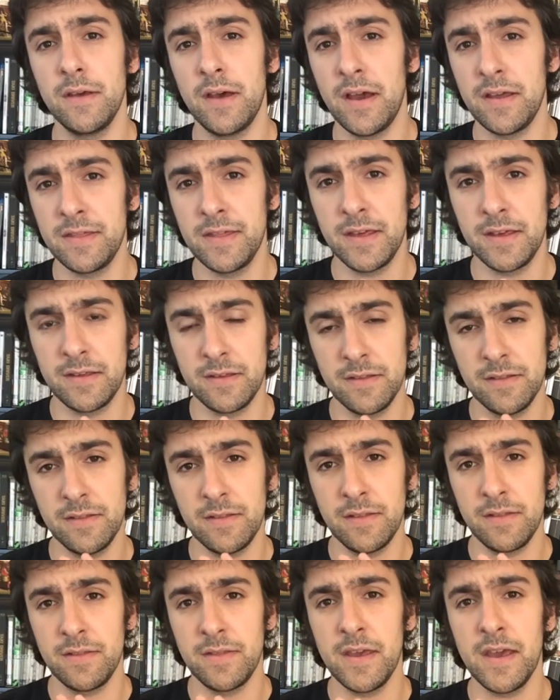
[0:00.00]
I think
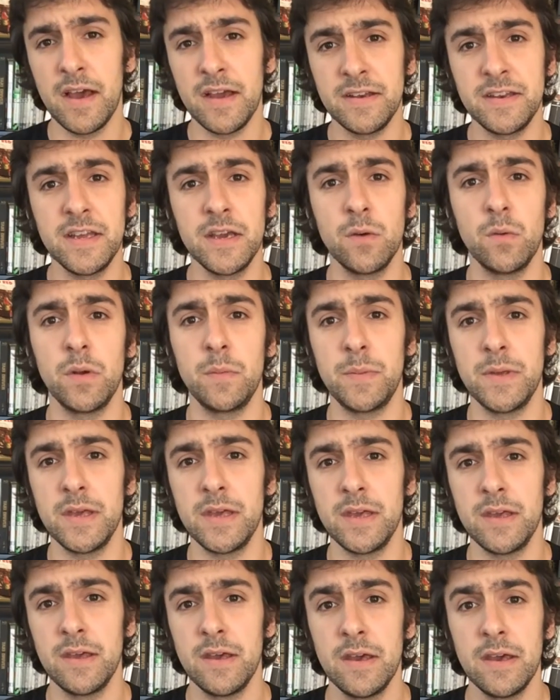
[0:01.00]
the idea would
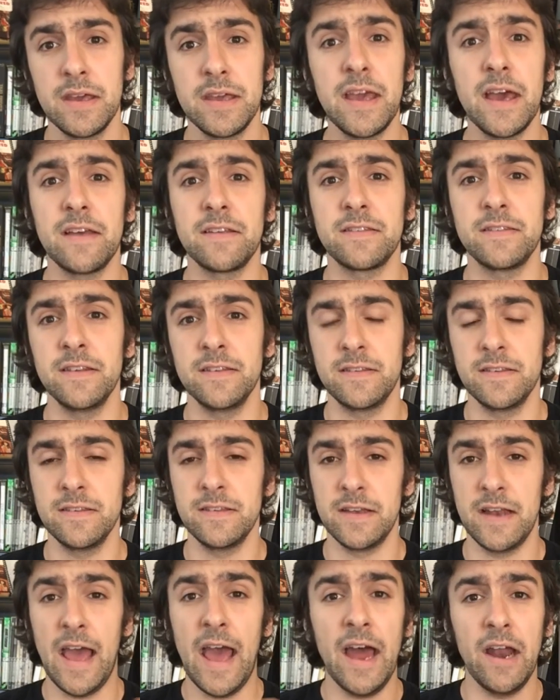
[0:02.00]
be, yes, this is
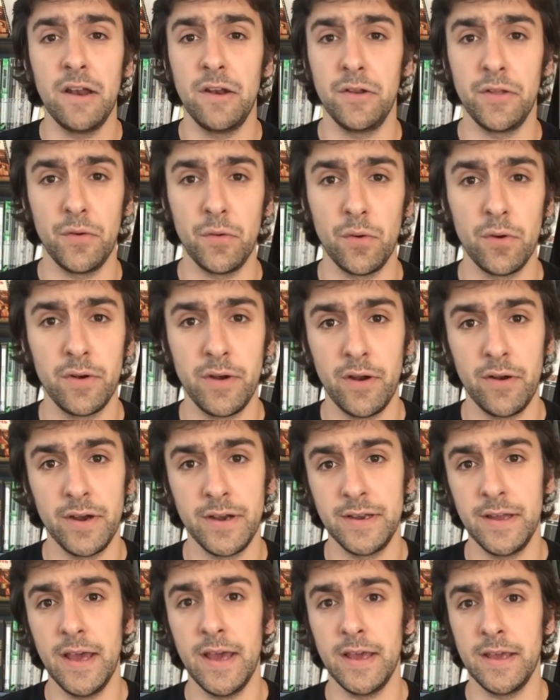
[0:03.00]
an out of the ordinary
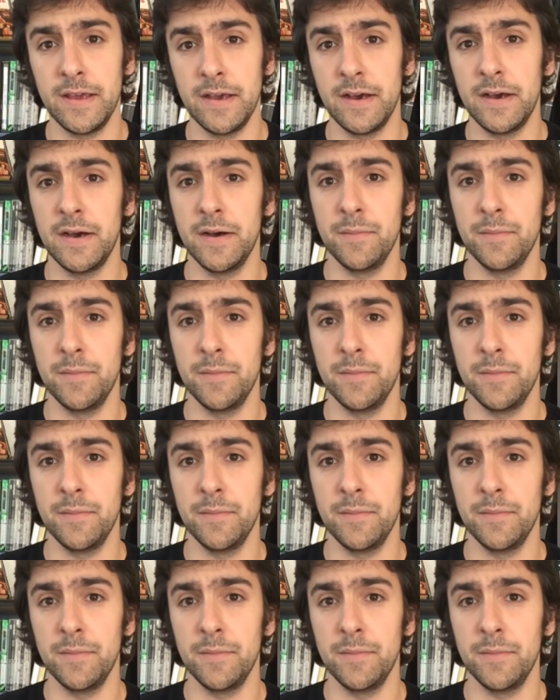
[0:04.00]
day.